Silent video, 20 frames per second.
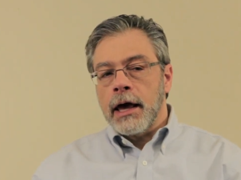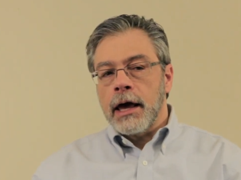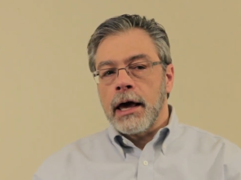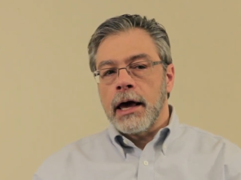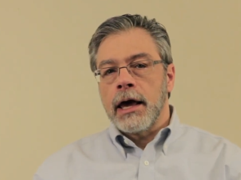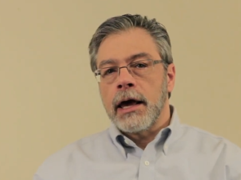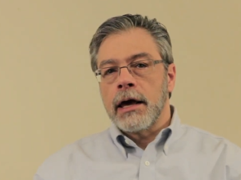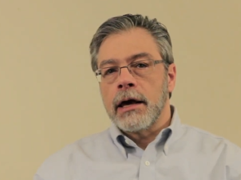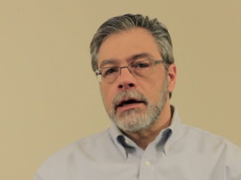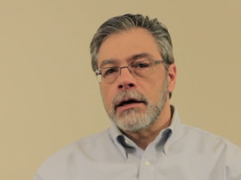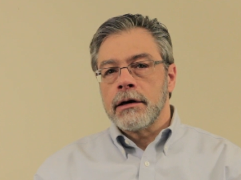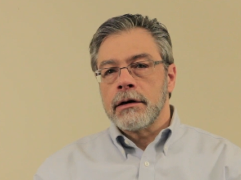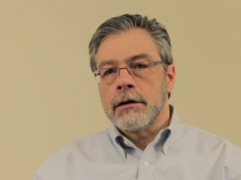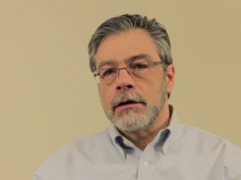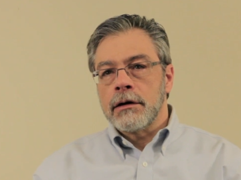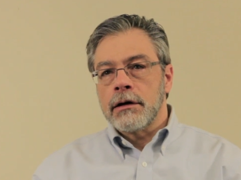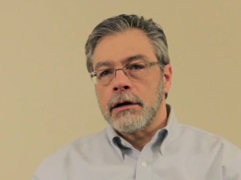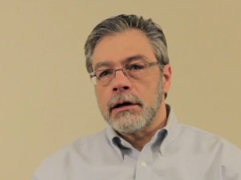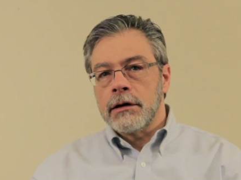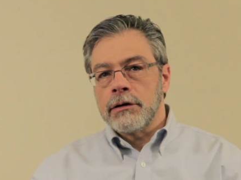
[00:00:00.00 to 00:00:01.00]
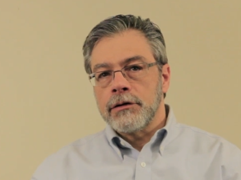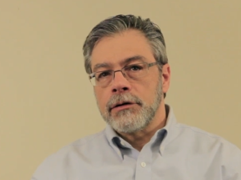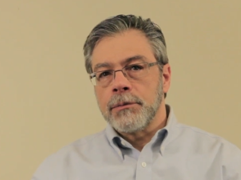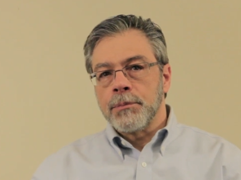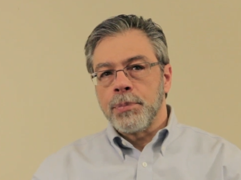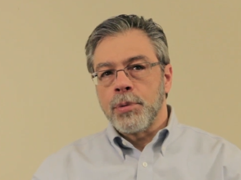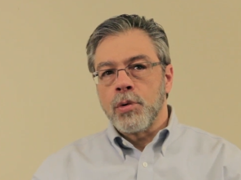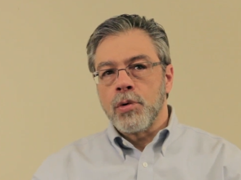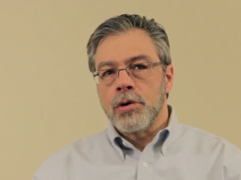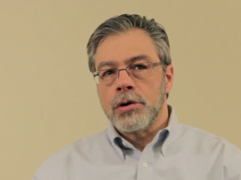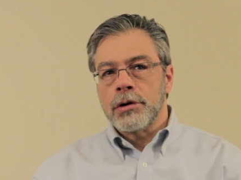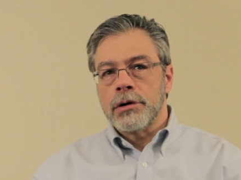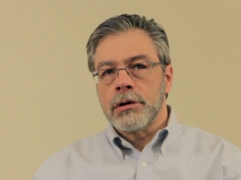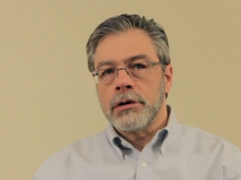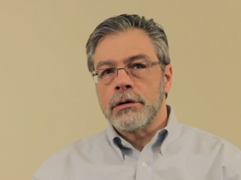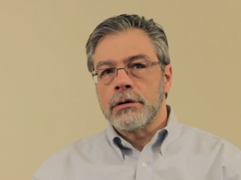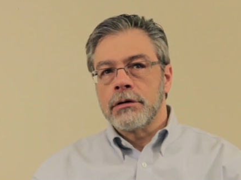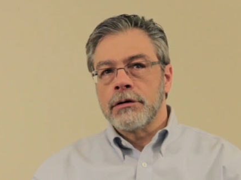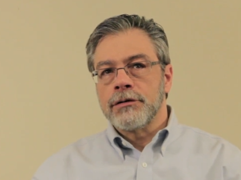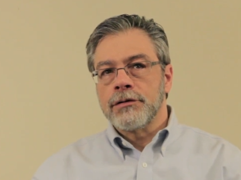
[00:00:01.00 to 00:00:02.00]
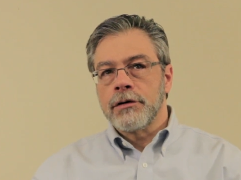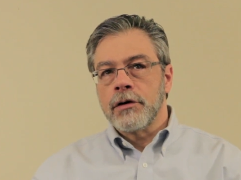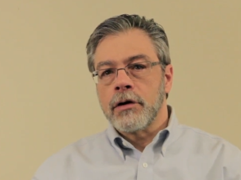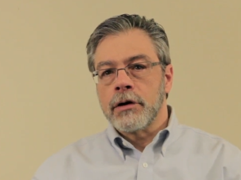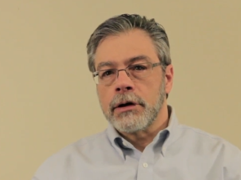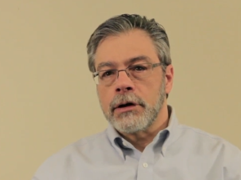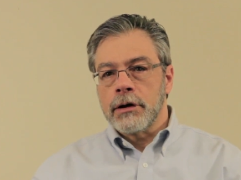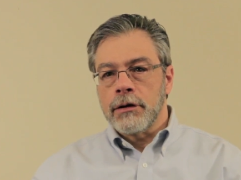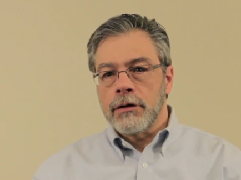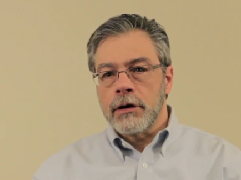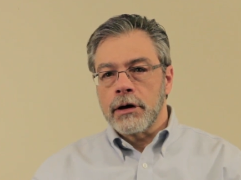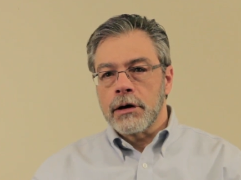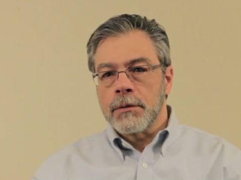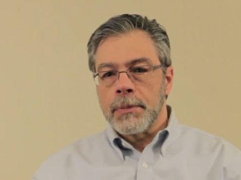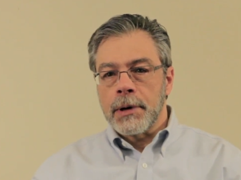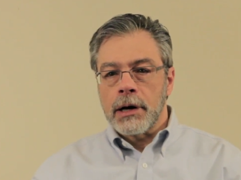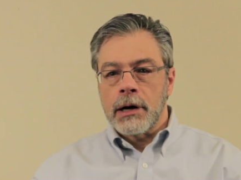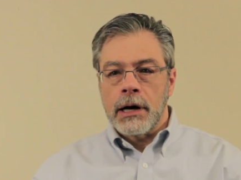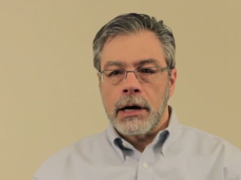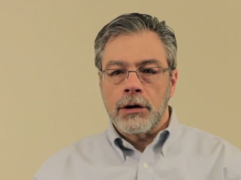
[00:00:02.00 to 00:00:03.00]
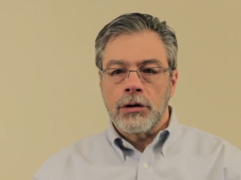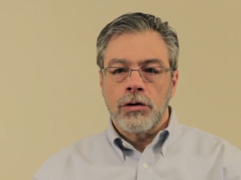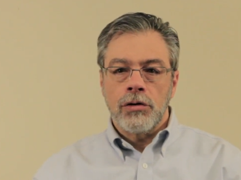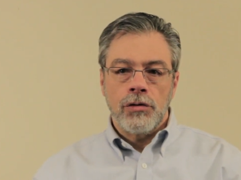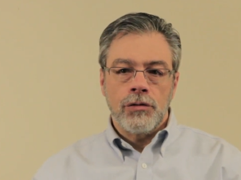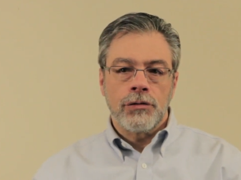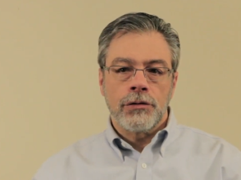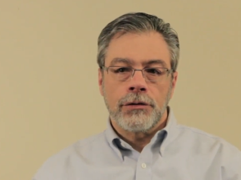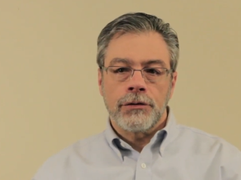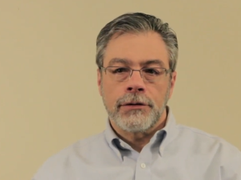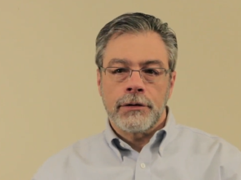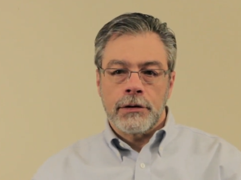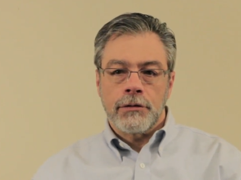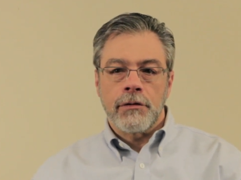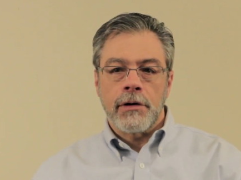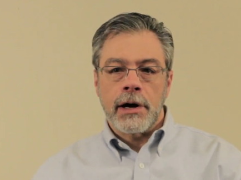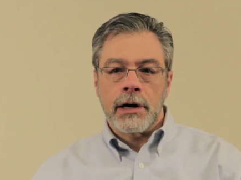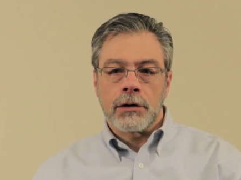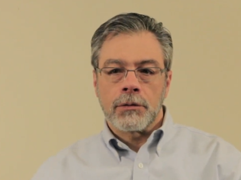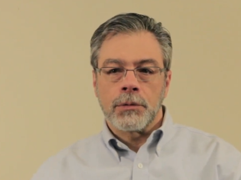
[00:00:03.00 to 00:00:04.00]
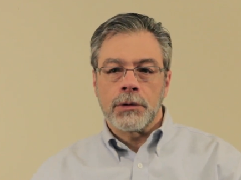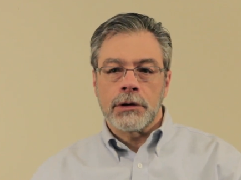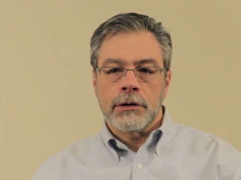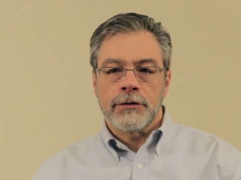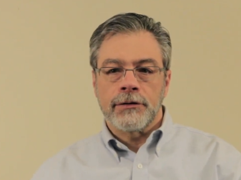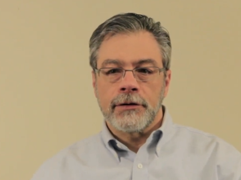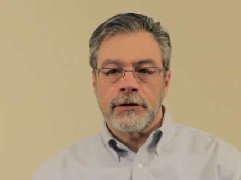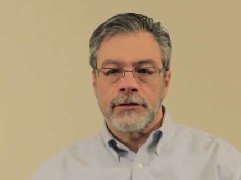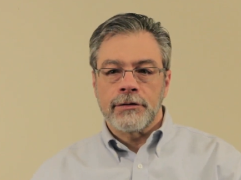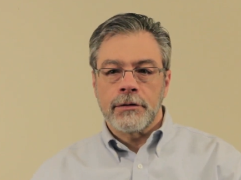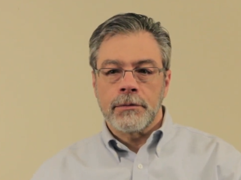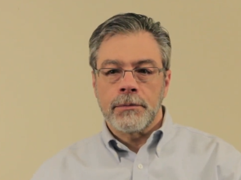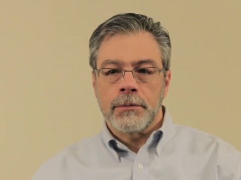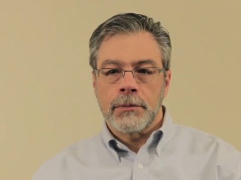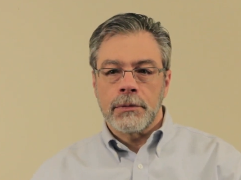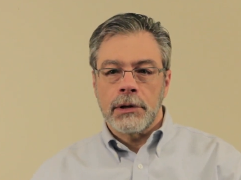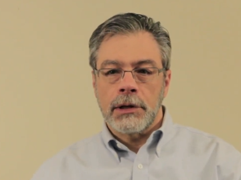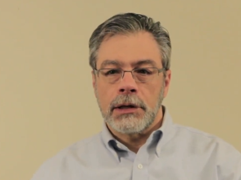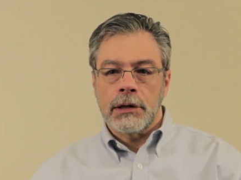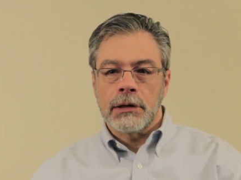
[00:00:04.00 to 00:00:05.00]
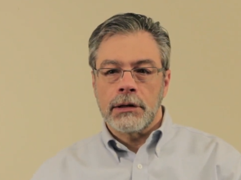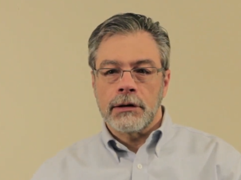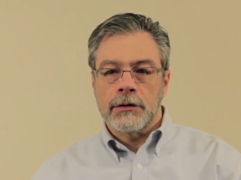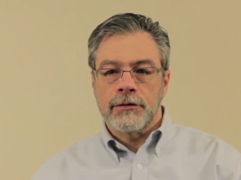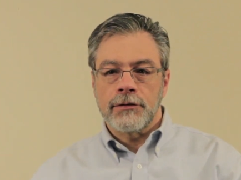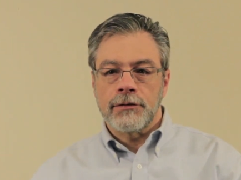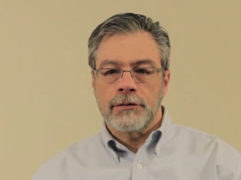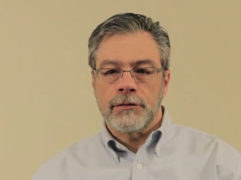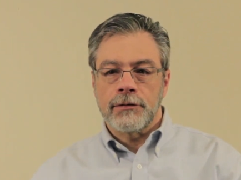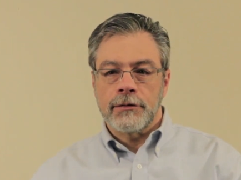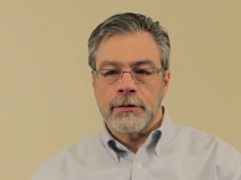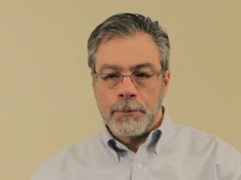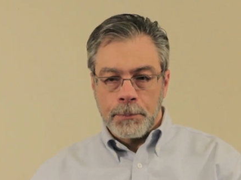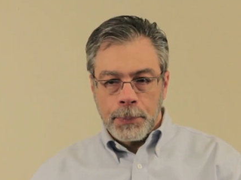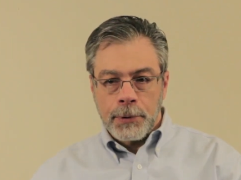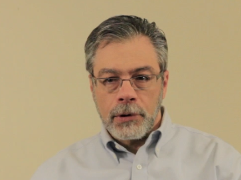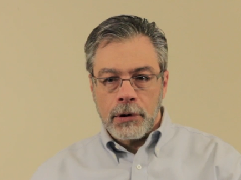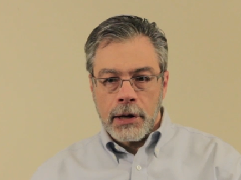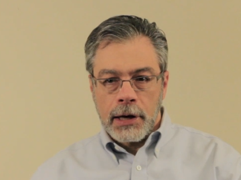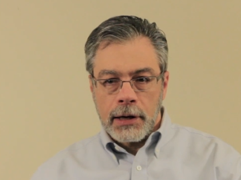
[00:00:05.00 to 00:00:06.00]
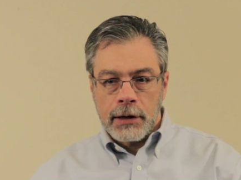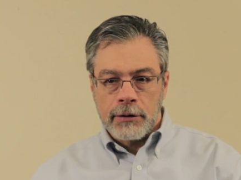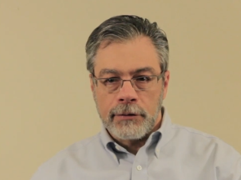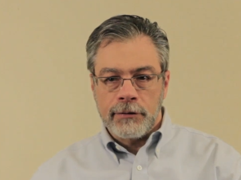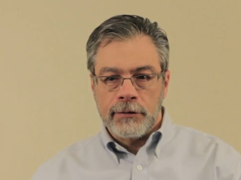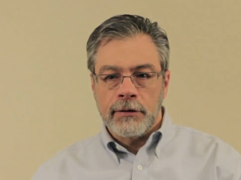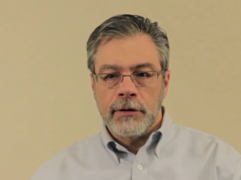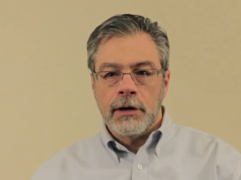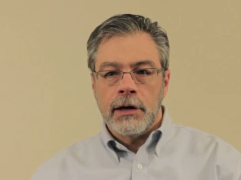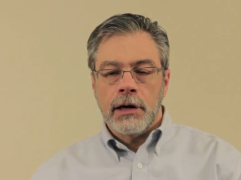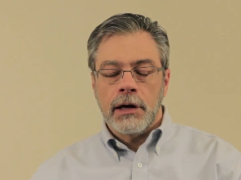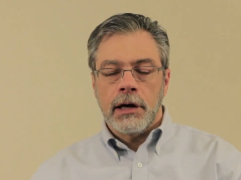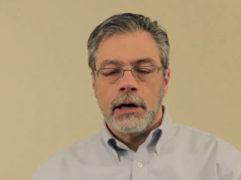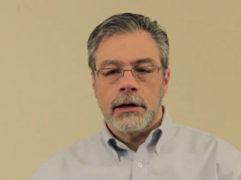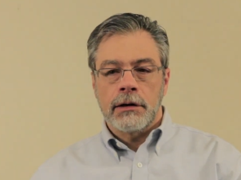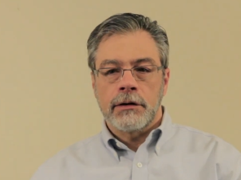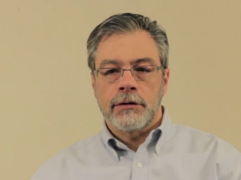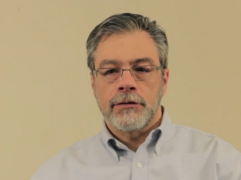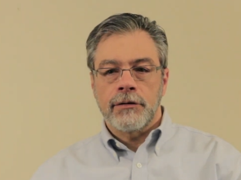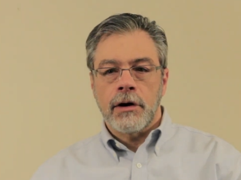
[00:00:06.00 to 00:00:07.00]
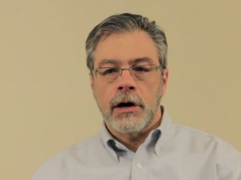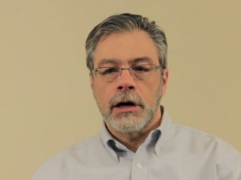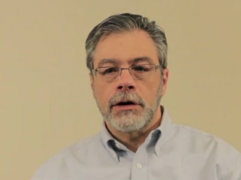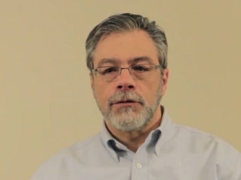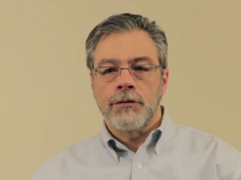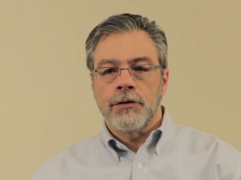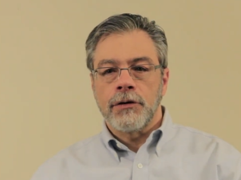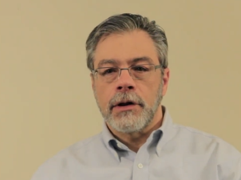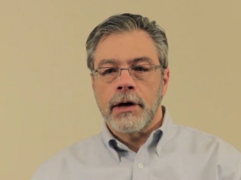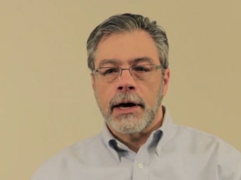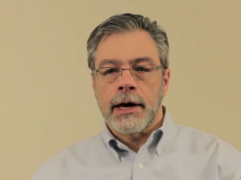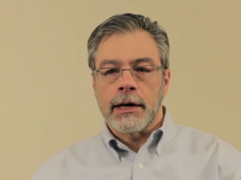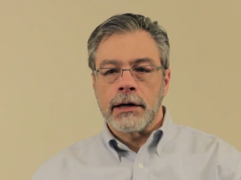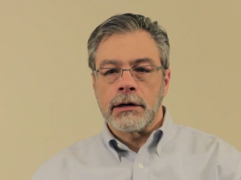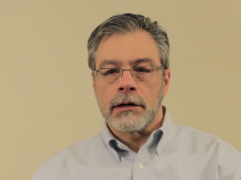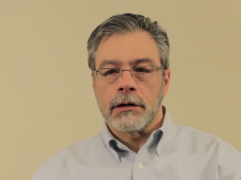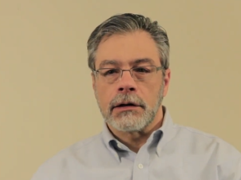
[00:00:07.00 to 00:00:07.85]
And it's important to start to think about how users interact with the system in the simple case and design for that